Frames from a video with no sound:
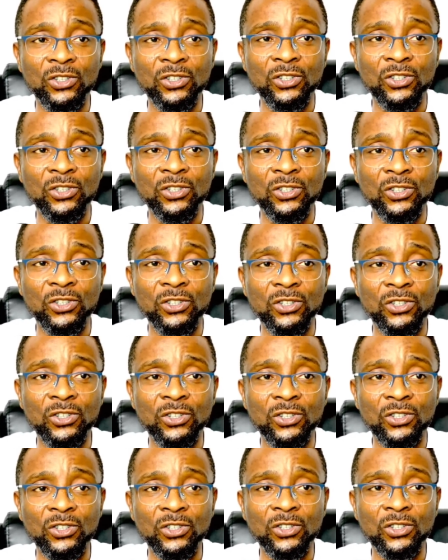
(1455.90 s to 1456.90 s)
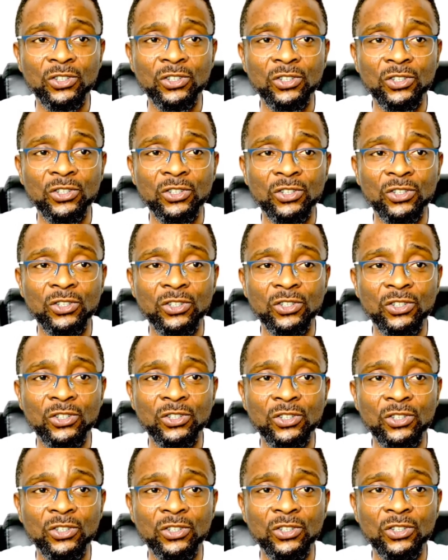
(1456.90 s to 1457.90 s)
have empathy,
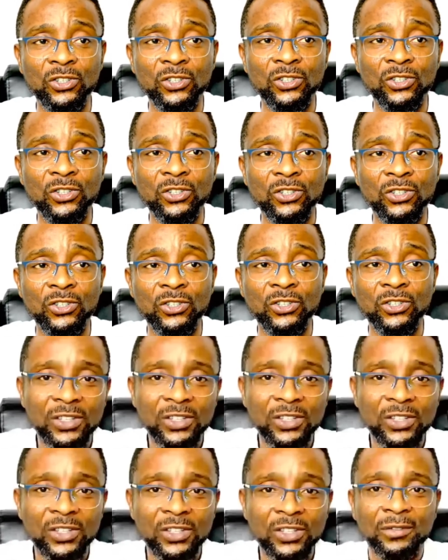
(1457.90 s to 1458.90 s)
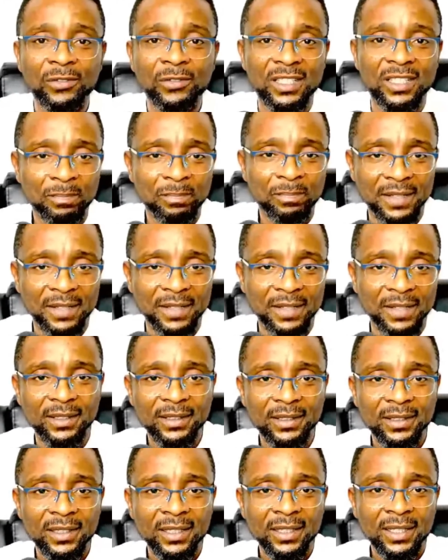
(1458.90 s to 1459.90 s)
if your religion doesn't have sympathy,
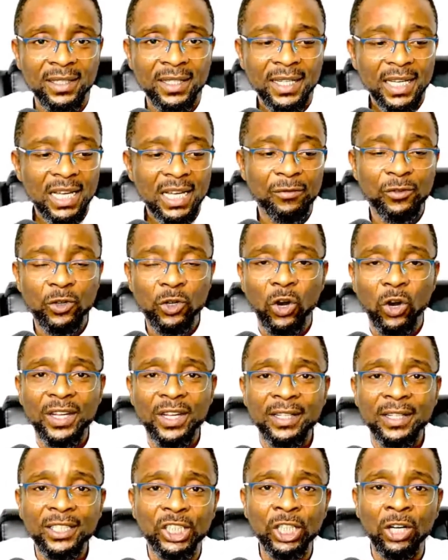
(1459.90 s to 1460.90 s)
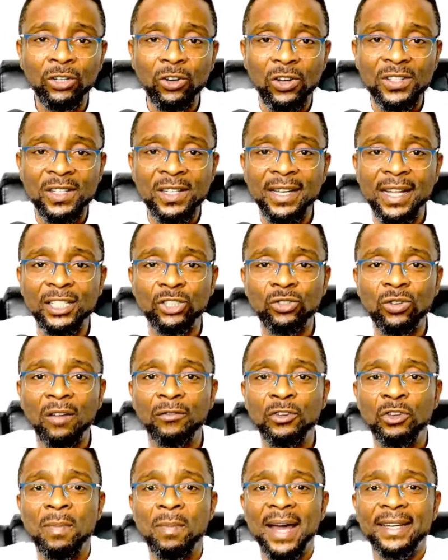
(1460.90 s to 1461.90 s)
if your religion doesn't let you have
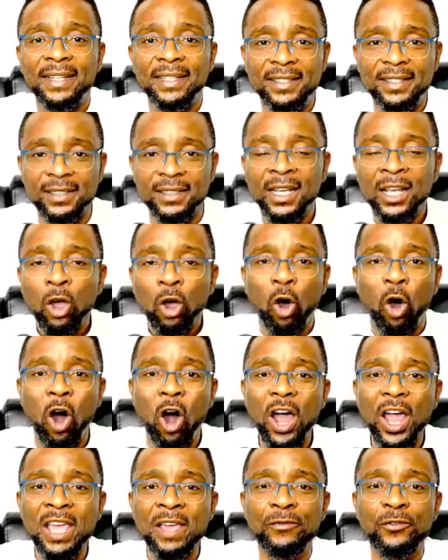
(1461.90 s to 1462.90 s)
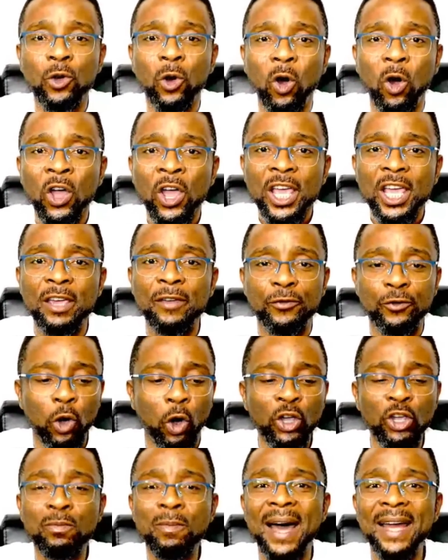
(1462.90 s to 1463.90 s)
humanity, or if your
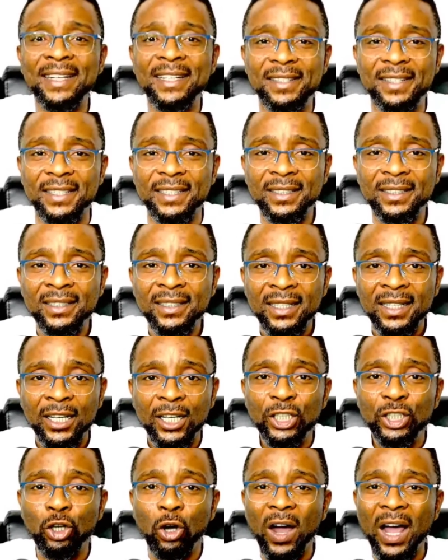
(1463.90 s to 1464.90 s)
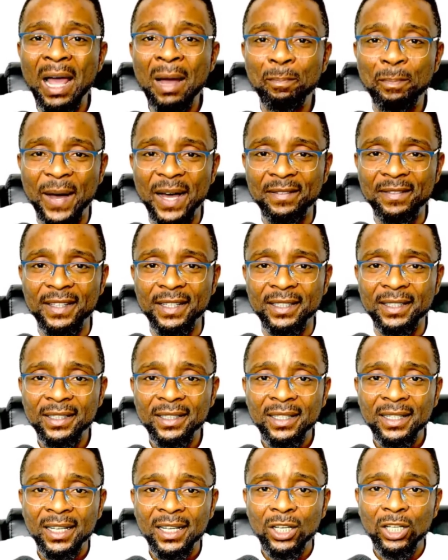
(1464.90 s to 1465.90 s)
humanity, your empathy,
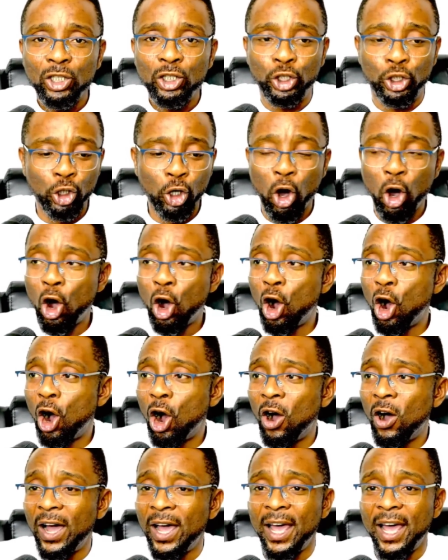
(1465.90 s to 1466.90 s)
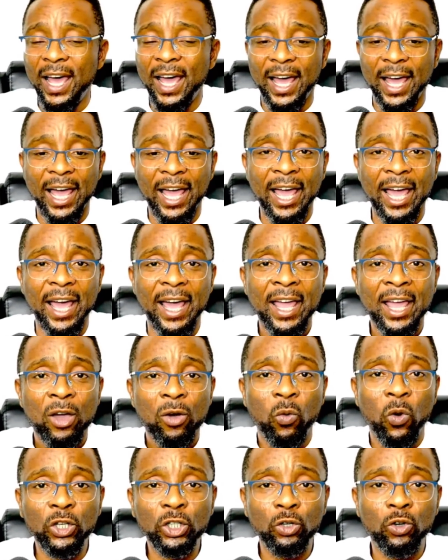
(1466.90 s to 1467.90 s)
your
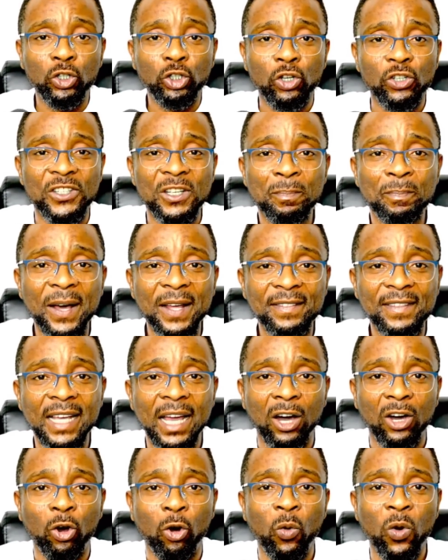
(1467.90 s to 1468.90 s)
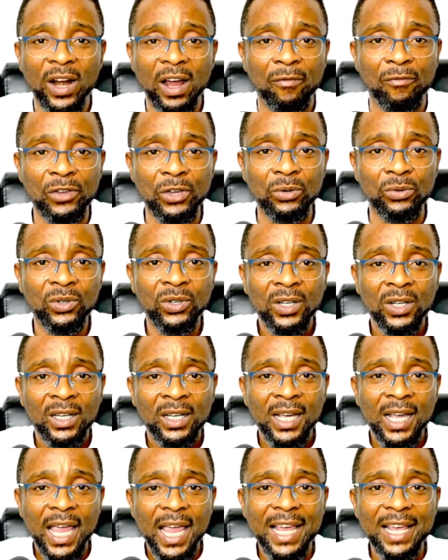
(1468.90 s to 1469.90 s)
sympathy or what have you,
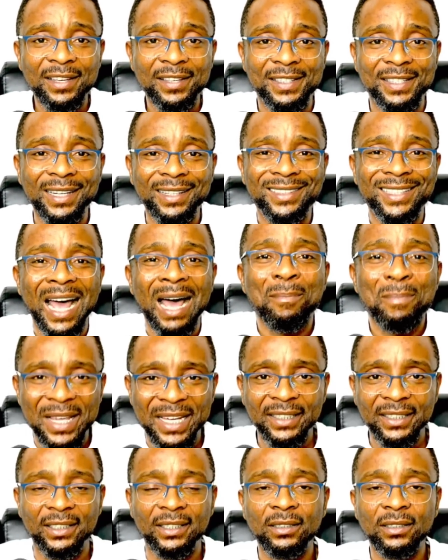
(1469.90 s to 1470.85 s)
is determined